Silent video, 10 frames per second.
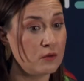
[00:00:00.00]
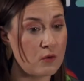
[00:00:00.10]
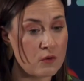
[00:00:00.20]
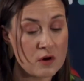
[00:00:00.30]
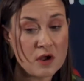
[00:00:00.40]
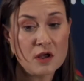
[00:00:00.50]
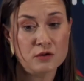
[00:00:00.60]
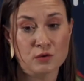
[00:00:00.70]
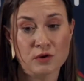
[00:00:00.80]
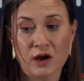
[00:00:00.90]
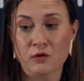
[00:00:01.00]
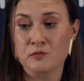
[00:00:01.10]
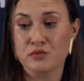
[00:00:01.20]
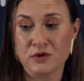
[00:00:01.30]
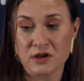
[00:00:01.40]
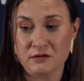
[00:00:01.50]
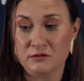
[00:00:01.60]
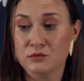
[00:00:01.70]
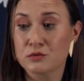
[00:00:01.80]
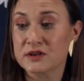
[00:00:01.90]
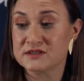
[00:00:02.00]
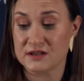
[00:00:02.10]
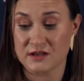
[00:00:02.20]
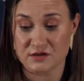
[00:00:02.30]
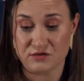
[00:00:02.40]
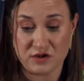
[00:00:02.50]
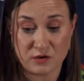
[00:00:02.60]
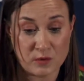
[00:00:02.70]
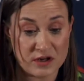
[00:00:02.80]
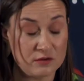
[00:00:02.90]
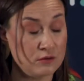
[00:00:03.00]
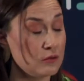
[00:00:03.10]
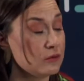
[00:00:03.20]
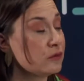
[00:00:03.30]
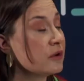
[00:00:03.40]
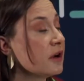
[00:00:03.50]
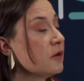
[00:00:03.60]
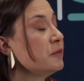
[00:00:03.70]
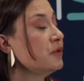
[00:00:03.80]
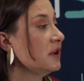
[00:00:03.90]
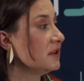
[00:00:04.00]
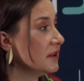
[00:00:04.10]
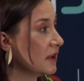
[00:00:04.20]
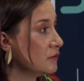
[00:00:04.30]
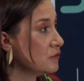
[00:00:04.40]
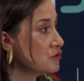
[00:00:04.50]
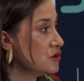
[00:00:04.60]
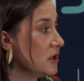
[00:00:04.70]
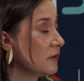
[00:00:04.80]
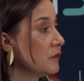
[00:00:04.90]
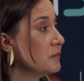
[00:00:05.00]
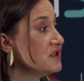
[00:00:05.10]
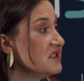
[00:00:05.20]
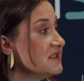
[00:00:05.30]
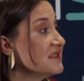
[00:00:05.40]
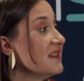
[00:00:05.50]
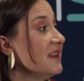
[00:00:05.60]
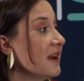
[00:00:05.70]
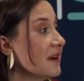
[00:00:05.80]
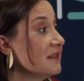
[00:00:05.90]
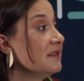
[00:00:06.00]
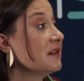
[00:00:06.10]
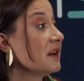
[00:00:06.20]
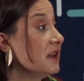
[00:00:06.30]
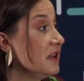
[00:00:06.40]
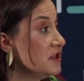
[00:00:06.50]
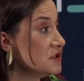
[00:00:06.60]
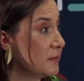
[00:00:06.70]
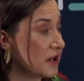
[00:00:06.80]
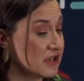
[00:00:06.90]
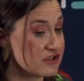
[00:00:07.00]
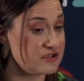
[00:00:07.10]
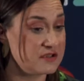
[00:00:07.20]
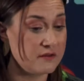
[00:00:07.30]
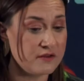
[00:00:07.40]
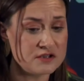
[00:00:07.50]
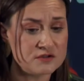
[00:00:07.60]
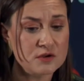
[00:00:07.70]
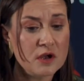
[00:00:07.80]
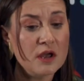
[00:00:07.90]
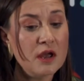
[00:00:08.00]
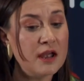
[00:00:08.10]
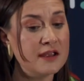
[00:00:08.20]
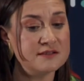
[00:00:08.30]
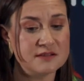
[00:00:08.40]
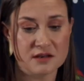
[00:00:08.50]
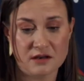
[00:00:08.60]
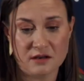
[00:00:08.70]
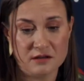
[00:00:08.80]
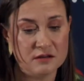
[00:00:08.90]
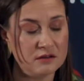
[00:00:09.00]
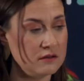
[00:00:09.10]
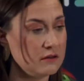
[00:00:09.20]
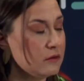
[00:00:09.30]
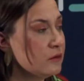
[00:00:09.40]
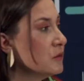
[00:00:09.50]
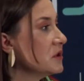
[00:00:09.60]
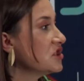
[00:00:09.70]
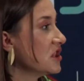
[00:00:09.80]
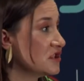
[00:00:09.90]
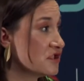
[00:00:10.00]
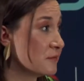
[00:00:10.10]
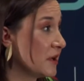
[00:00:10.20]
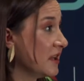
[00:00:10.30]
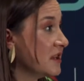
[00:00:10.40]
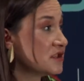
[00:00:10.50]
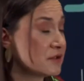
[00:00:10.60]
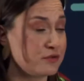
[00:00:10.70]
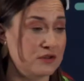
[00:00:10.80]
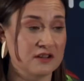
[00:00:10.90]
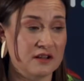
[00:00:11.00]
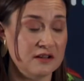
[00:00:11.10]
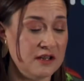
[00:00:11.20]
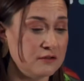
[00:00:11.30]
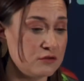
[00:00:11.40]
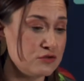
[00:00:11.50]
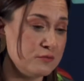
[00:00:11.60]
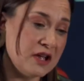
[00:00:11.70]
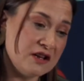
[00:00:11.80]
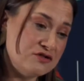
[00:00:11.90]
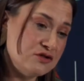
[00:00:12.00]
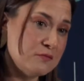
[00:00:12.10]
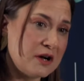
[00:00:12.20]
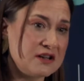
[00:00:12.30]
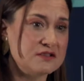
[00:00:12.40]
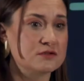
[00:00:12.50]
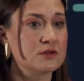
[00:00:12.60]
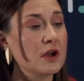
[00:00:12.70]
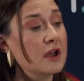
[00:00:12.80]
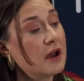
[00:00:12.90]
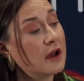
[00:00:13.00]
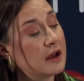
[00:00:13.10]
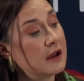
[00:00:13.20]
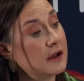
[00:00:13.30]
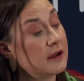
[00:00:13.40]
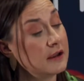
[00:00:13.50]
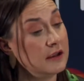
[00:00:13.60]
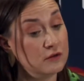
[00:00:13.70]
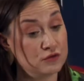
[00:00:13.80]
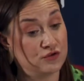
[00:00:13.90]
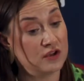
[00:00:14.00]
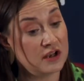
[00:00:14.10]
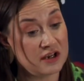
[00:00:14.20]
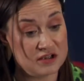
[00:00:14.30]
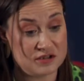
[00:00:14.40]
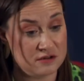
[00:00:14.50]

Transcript: and we, with the NHS 24, with all the technology we needed to create from scratch for this service, in about 2 or 3 weeks, so say mid-March